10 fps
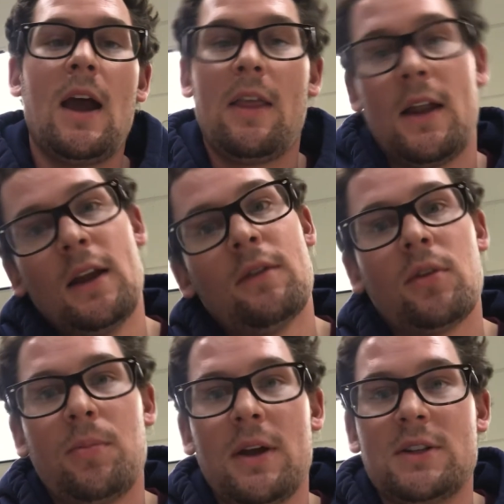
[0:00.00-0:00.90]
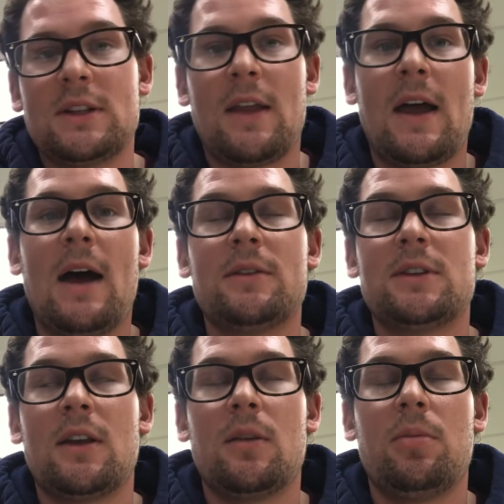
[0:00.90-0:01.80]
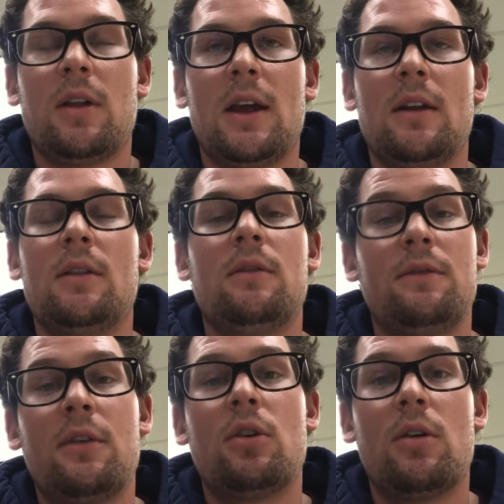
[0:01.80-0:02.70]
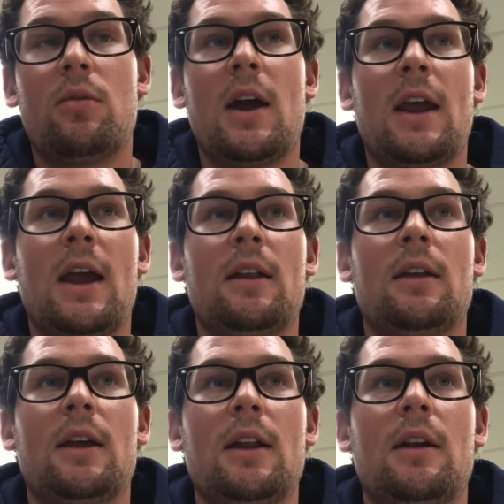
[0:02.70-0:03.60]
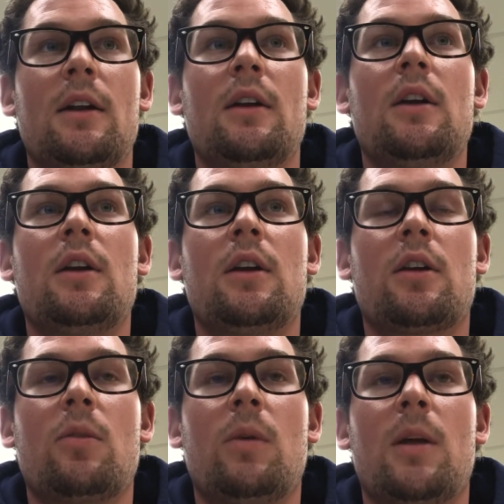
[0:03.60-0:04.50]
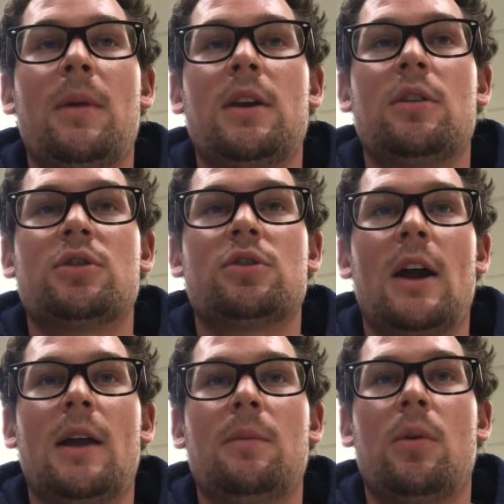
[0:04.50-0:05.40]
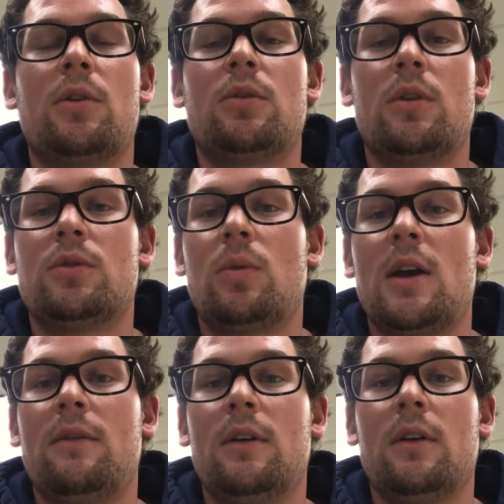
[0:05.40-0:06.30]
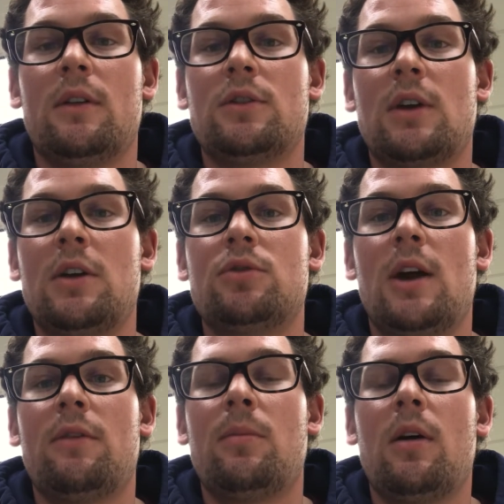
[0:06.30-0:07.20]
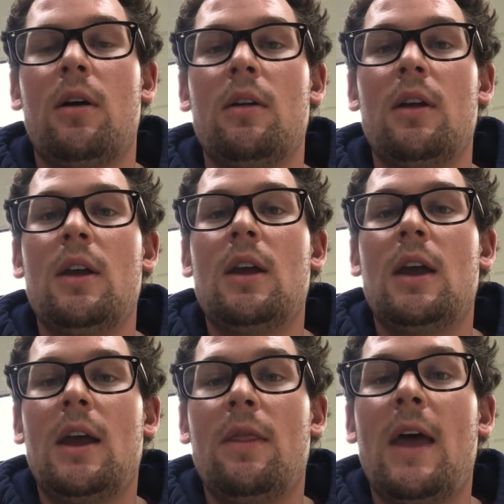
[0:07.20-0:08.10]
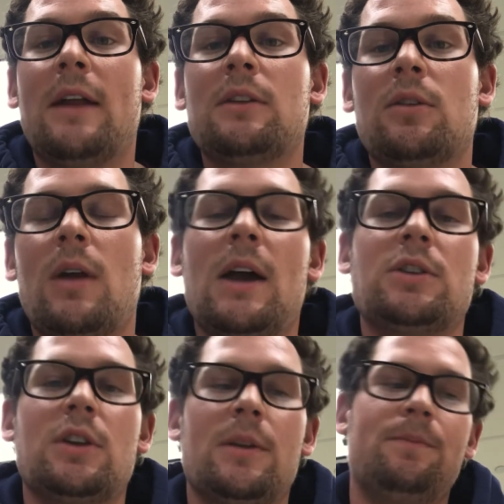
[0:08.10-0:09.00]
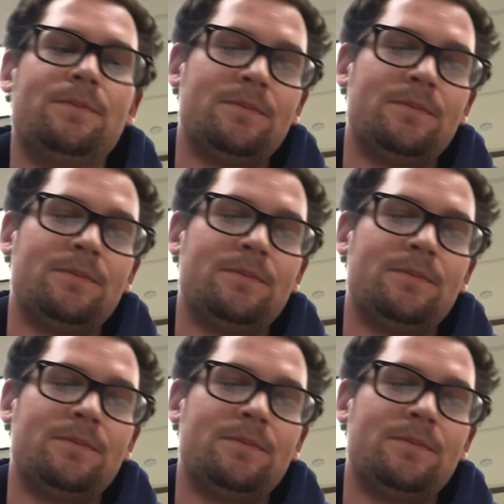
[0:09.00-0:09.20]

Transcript: And then if the pitch is on the outside of the plate, for a right-handed hitter, you're going to want to make your stride more towards right field and try to drive the ball in that direction.